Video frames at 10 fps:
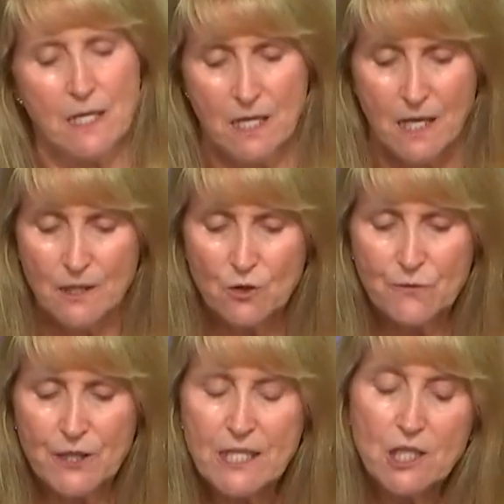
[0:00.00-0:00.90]
And
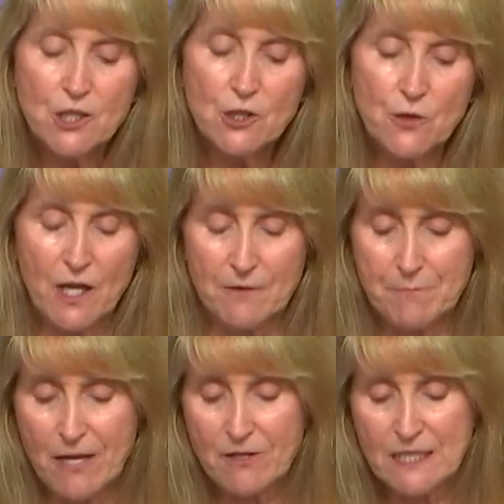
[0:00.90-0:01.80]
over here, I
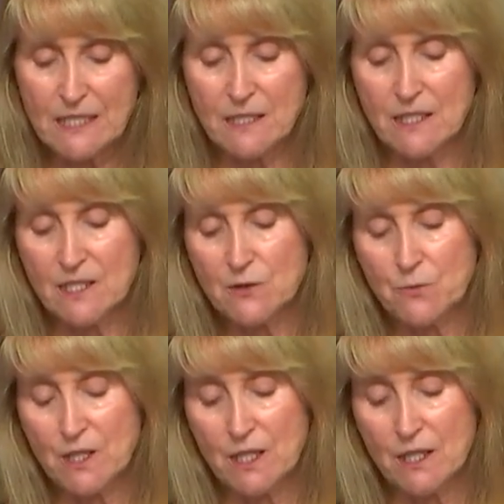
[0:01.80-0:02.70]
marinated this
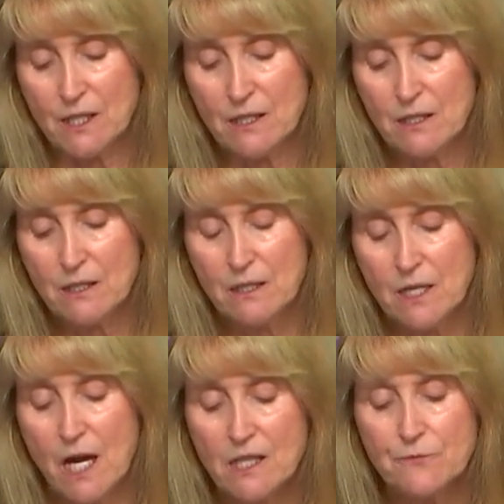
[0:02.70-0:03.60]
with
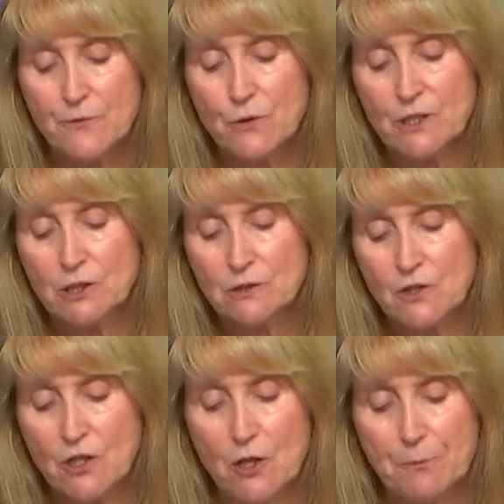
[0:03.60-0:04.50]
olive oil,
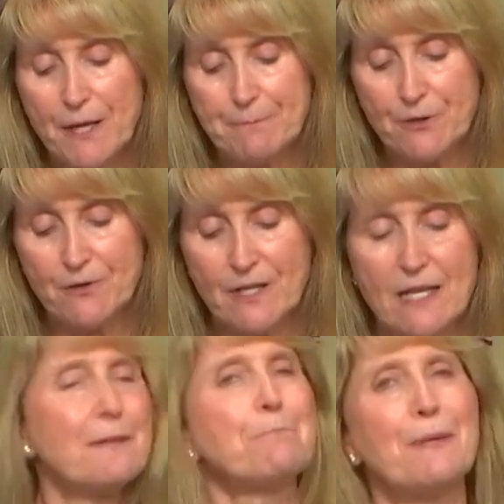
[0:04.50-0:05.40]
salt, pepper, and